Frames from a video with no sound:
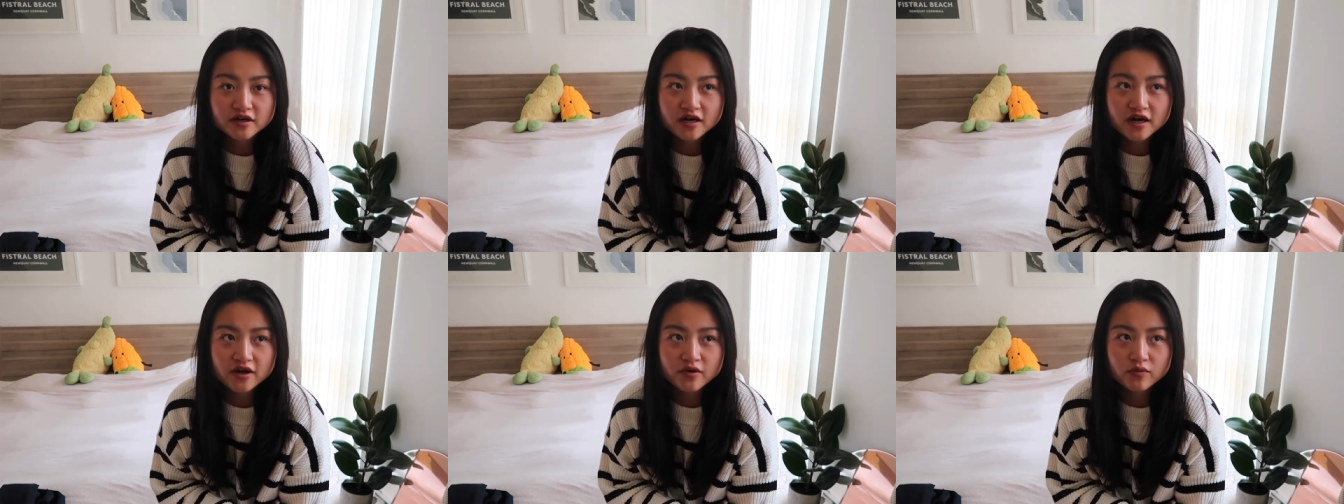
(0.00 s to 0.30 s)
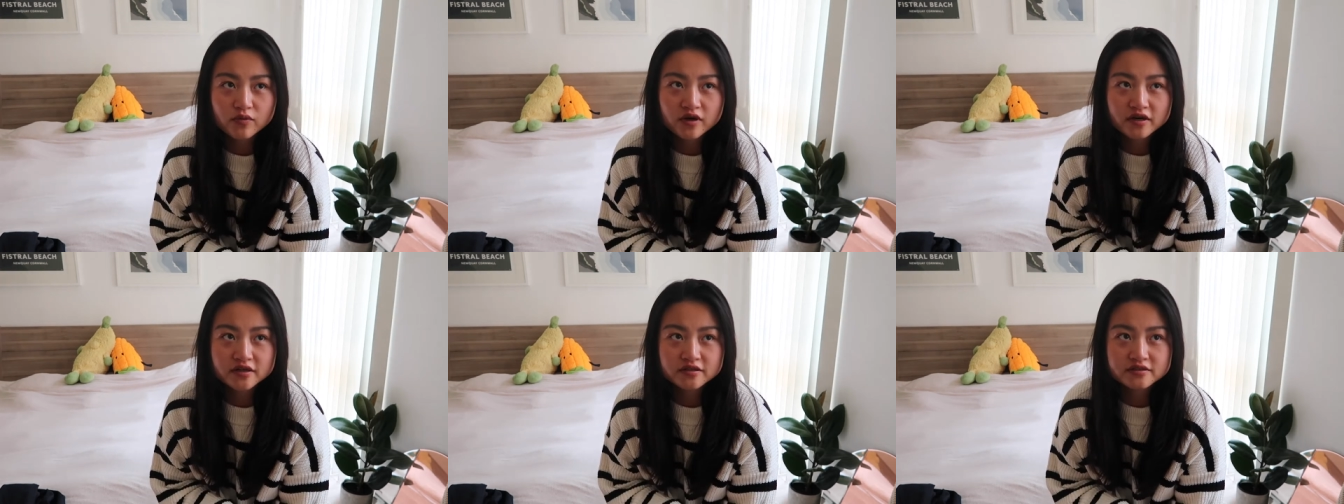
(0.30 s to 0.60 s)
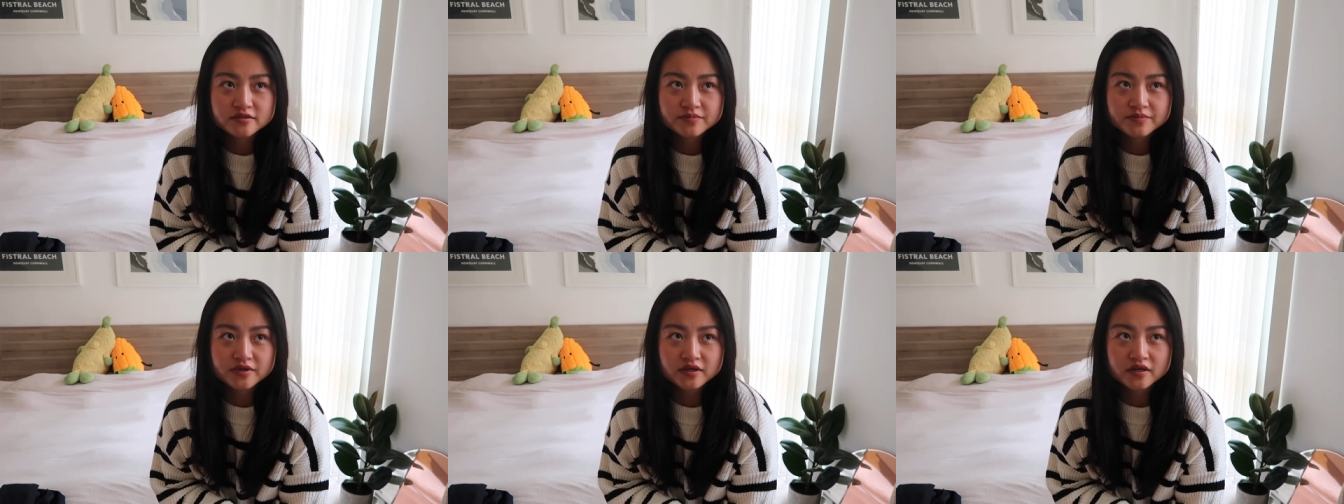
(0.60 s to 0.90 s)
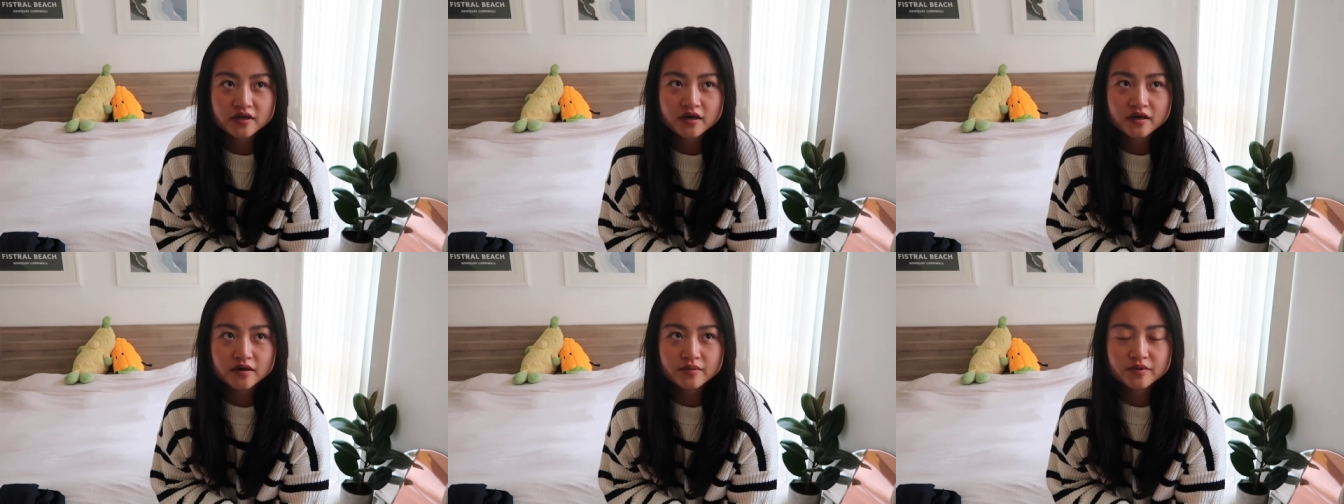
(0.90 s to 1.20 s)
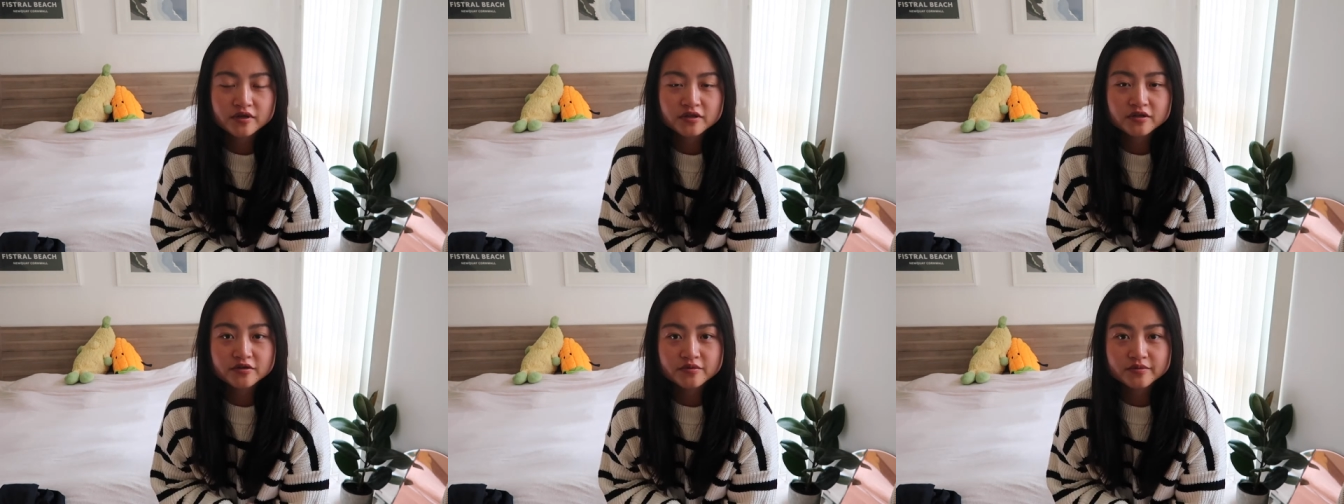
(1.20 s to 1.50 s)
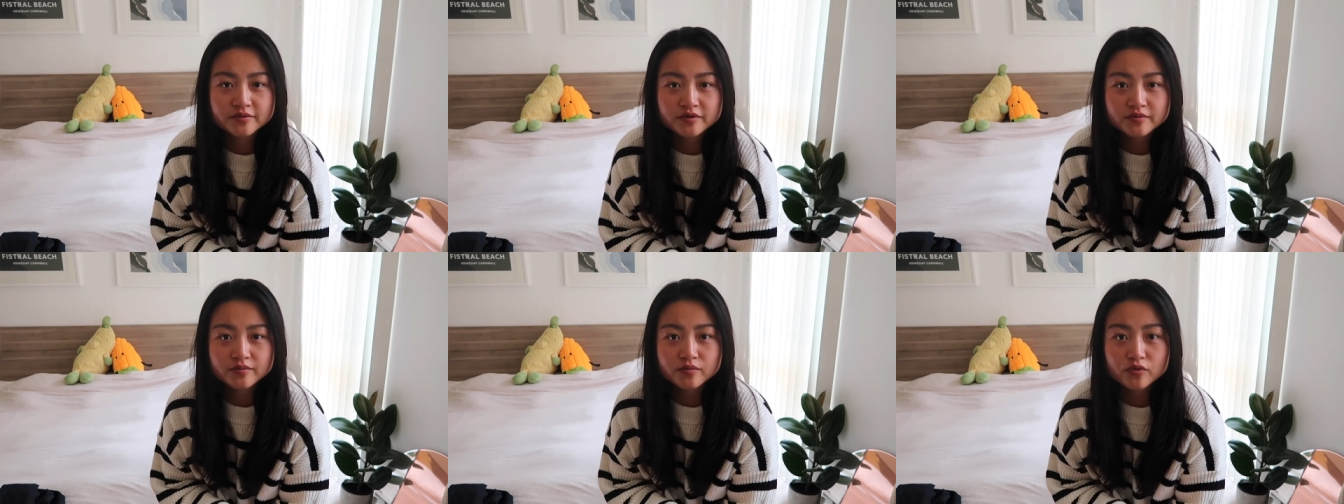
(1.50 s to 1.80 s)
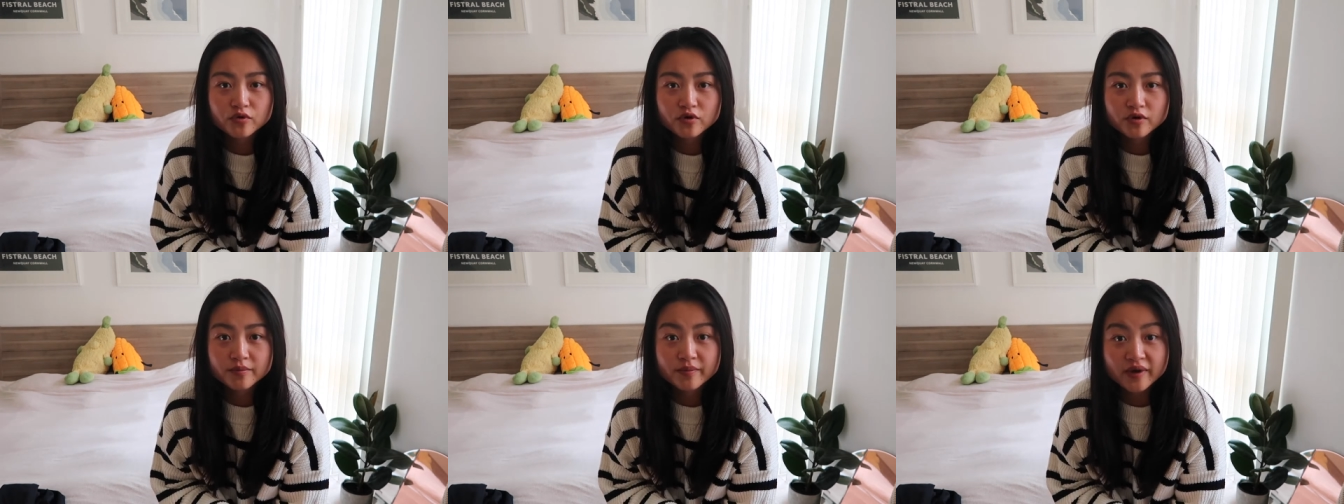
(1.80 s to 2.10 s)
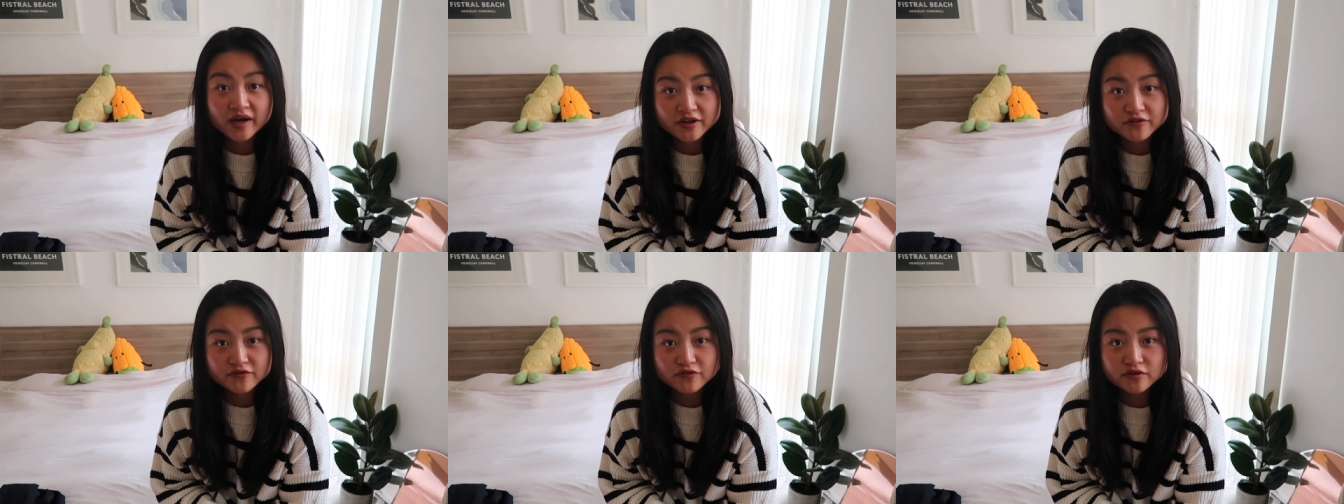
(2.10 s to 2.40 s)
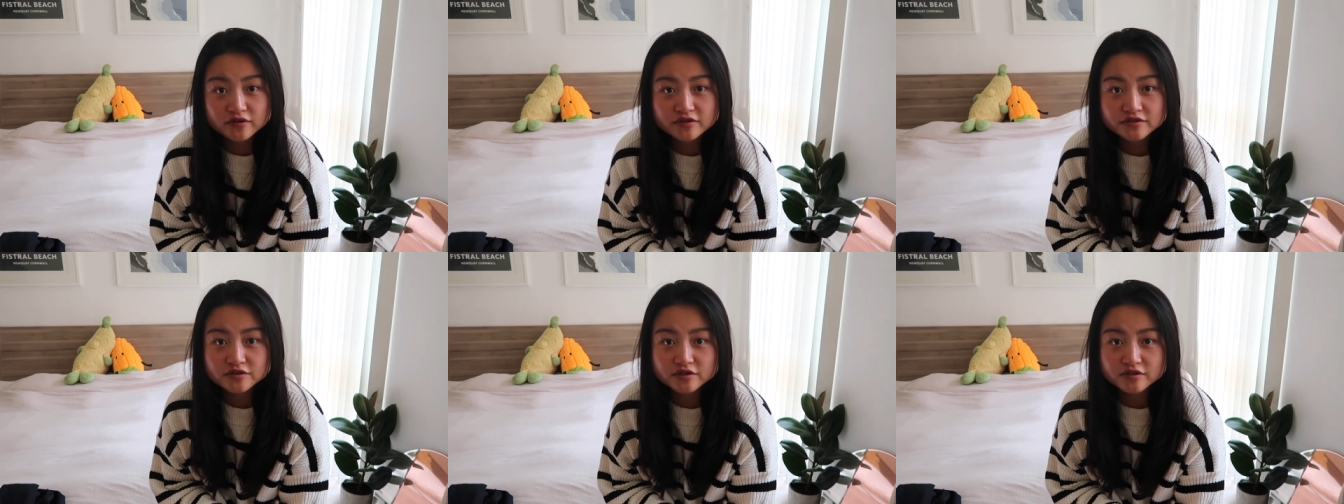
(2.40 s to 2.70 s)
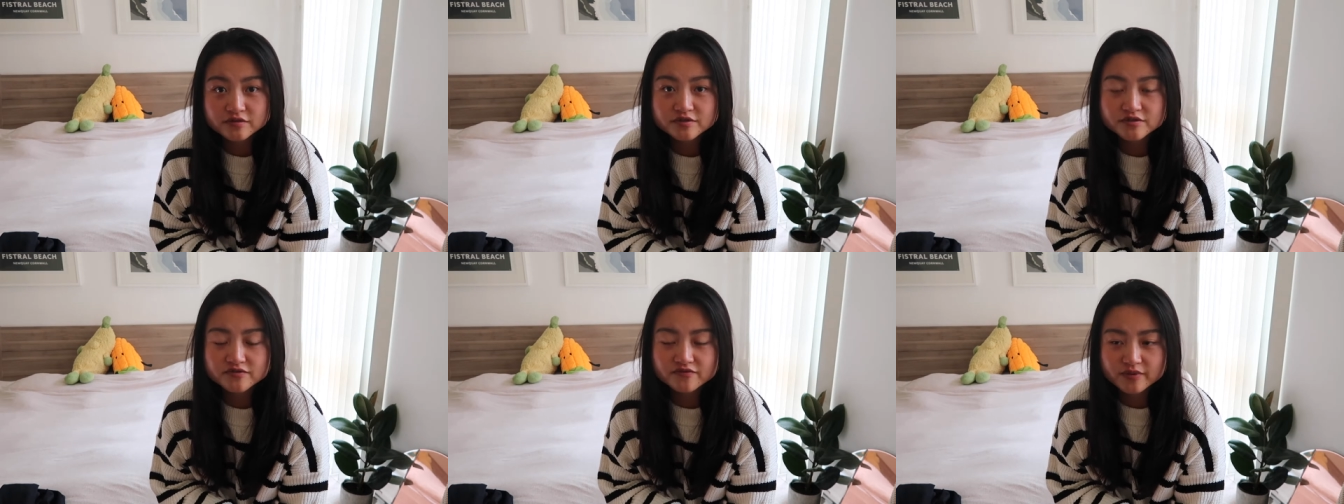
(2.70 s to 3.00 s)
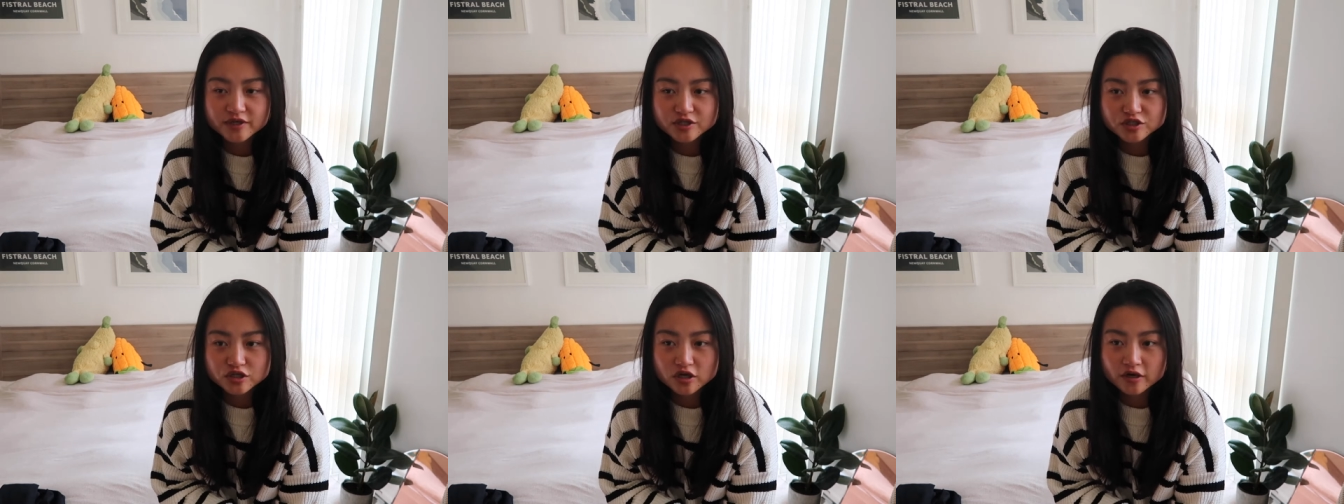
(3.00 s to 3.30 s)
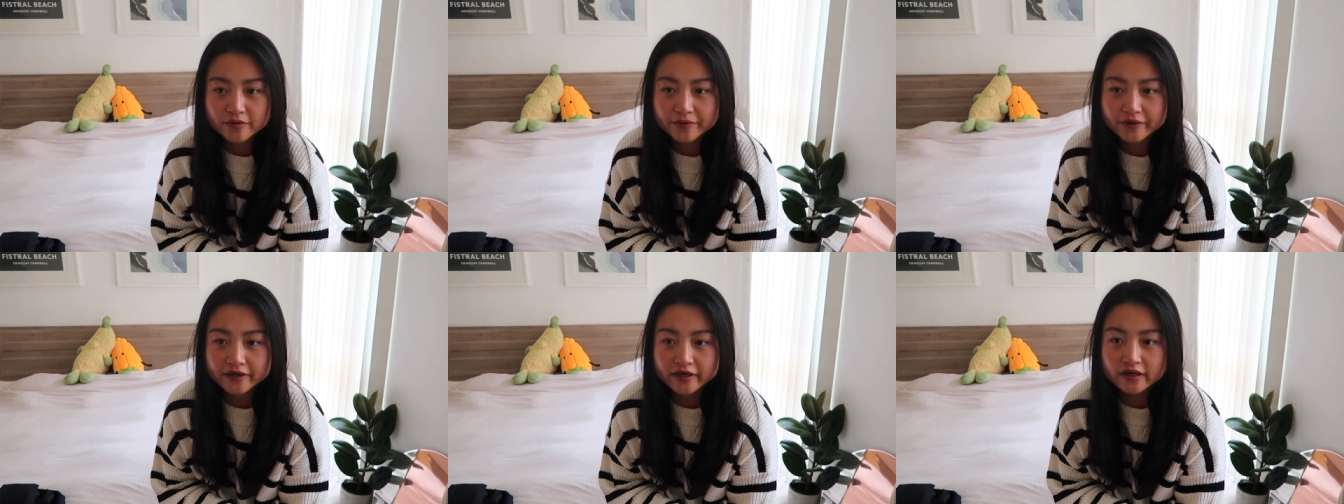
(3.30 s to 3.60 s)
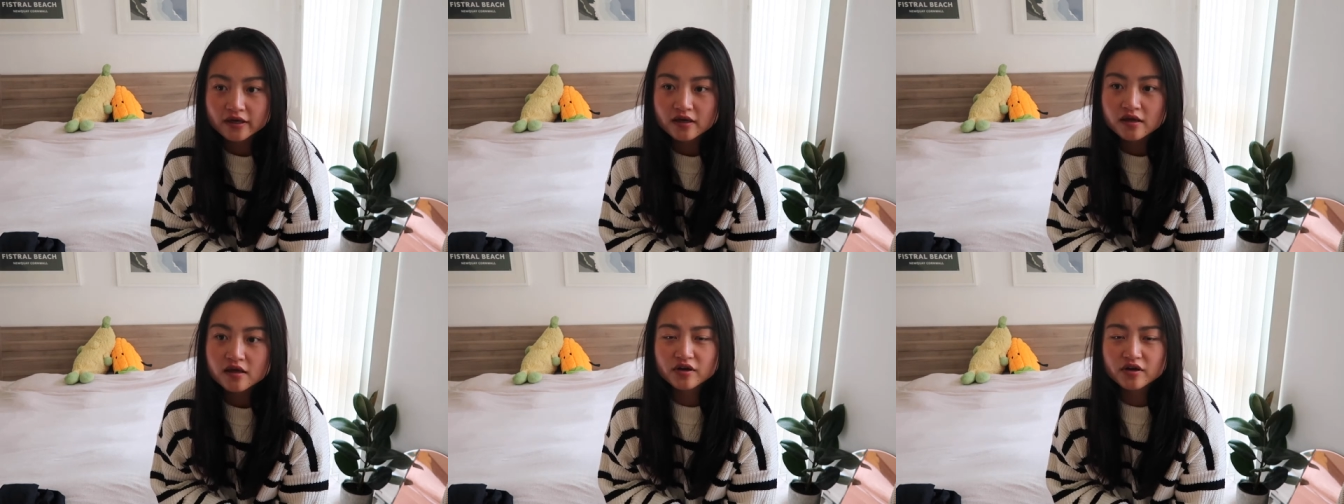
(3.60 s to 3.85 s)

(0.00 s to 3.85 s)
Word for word: I wanted to become a little bit more mindful in terms of my shopping.